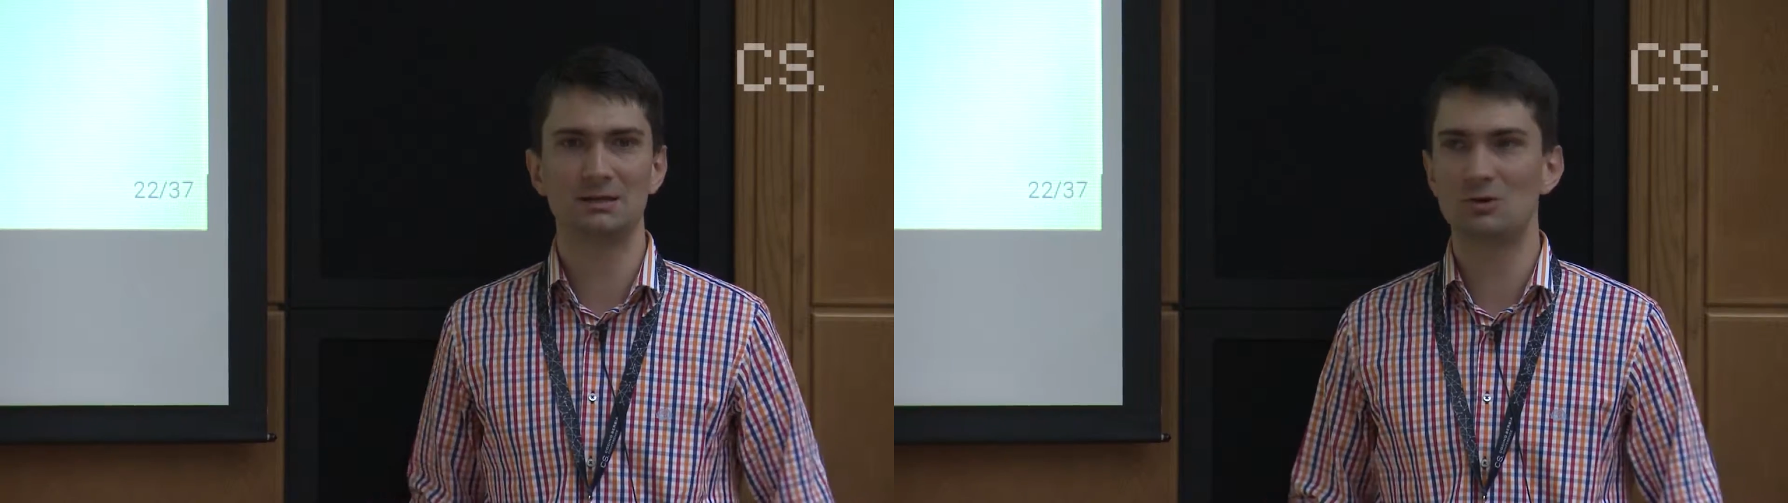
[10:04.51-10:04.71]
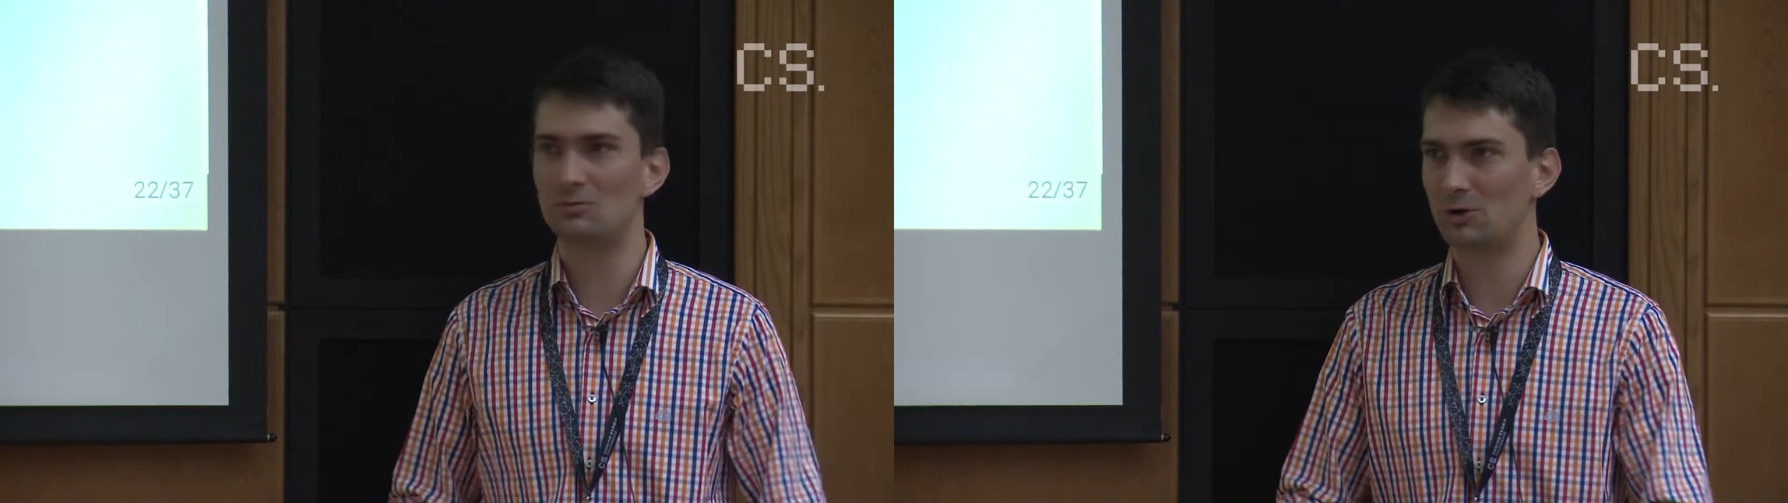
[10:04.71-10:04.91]

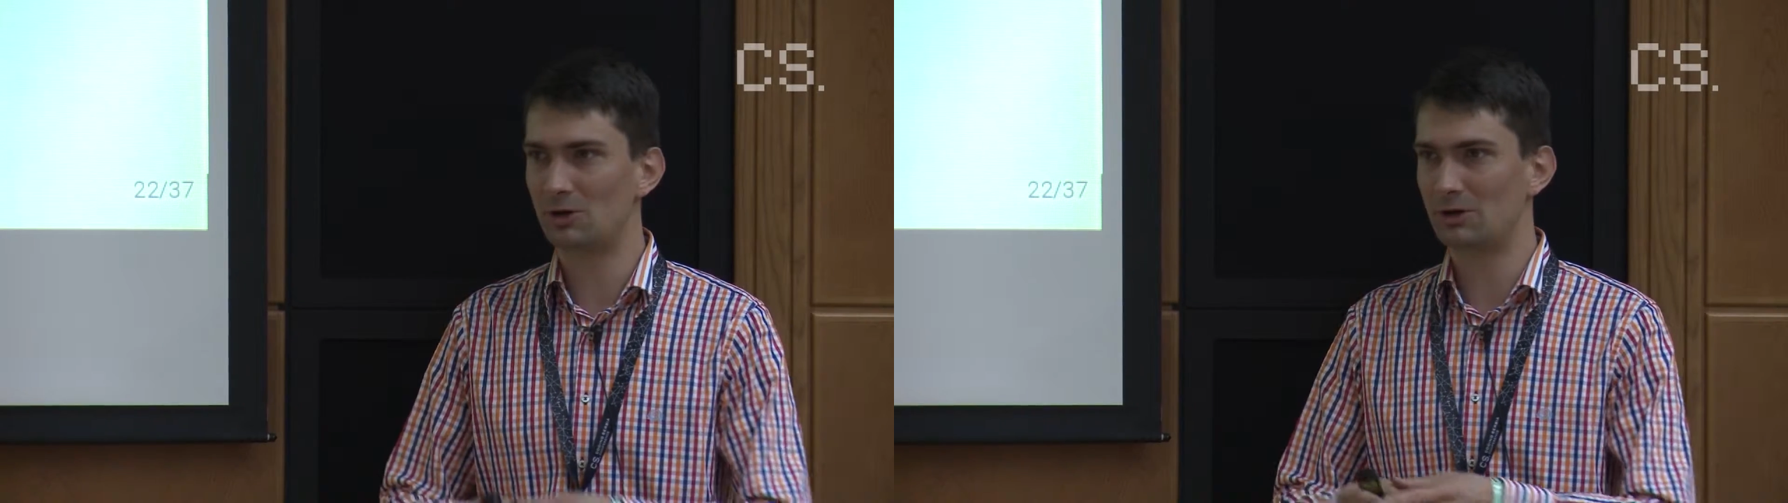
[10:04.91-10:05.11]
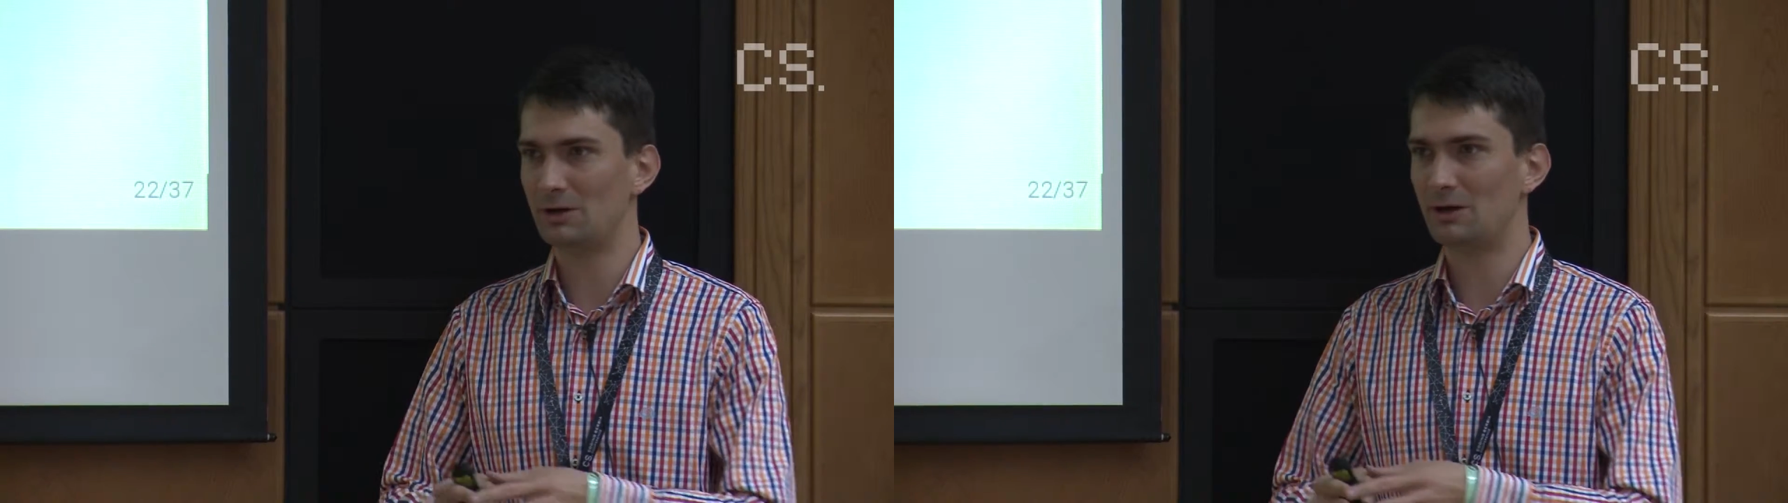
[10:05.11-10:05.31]
no
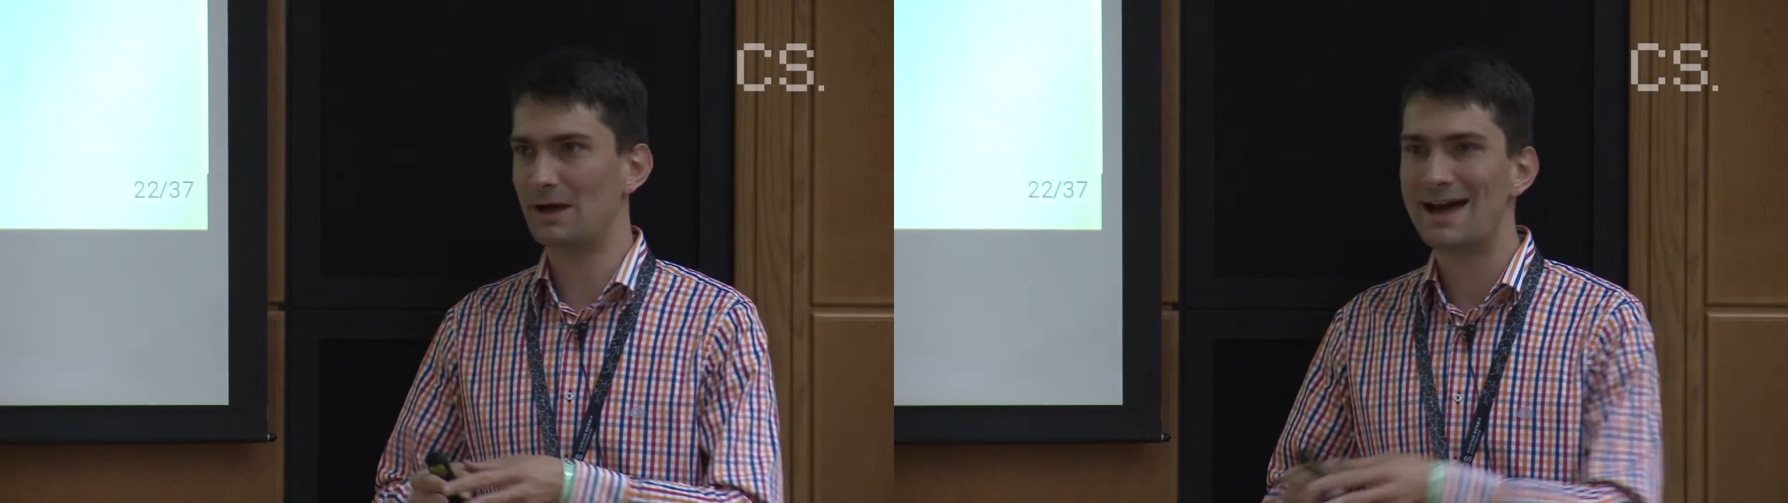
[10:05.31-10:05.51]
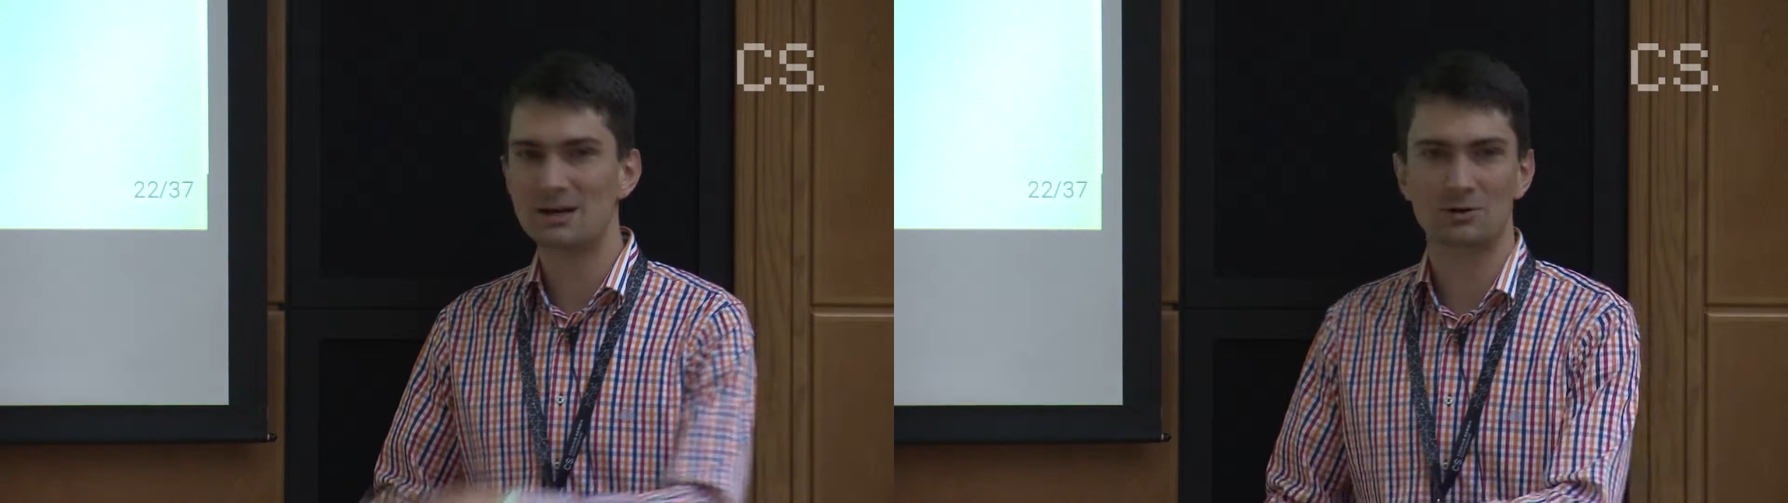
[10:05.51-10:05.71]
more
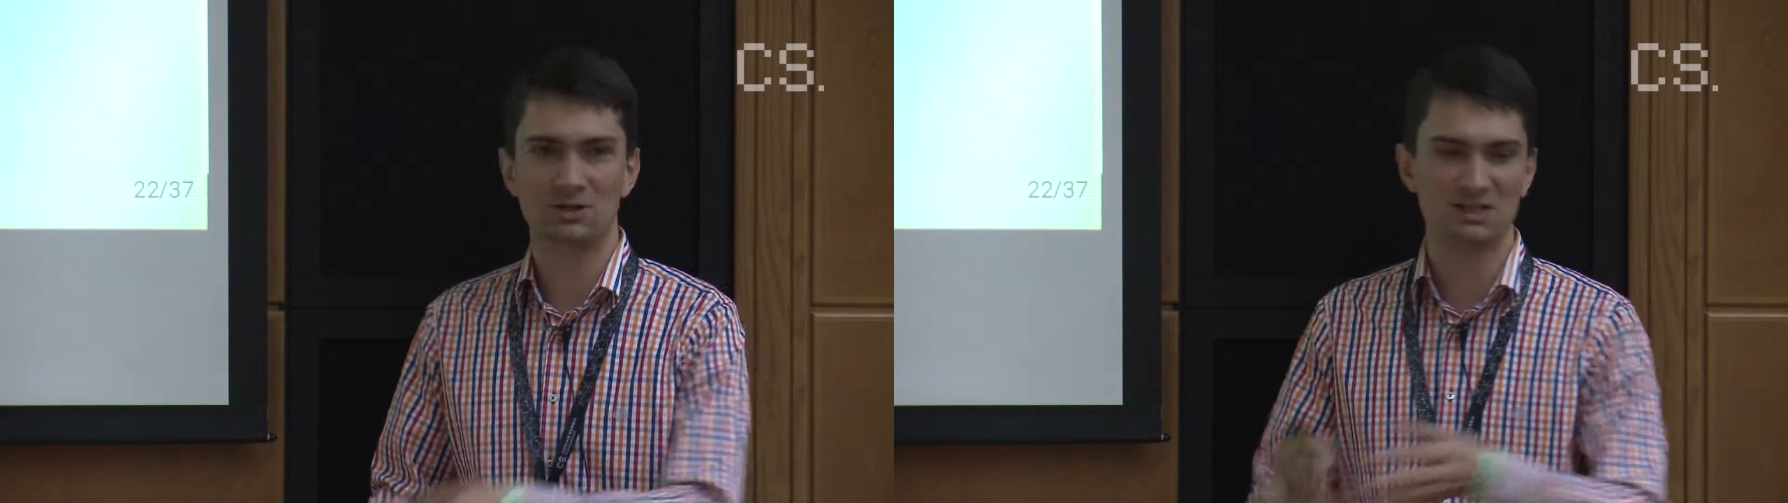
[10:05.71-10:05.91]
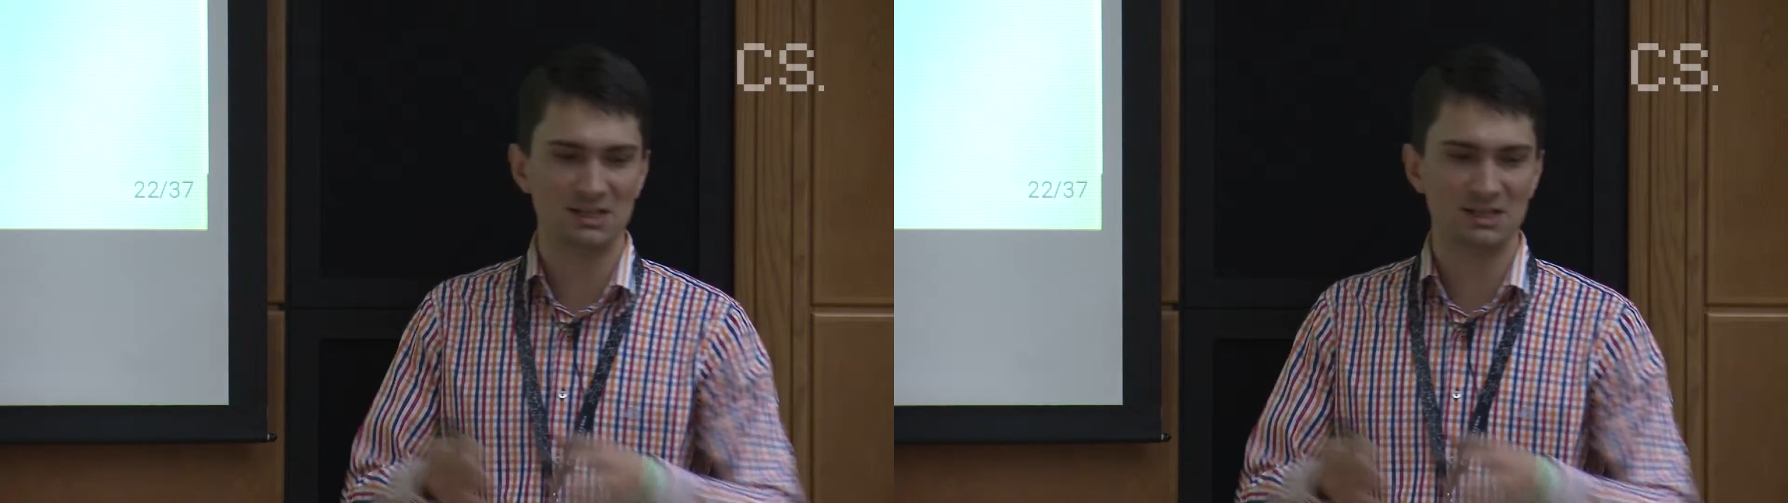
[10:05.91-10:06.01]
errors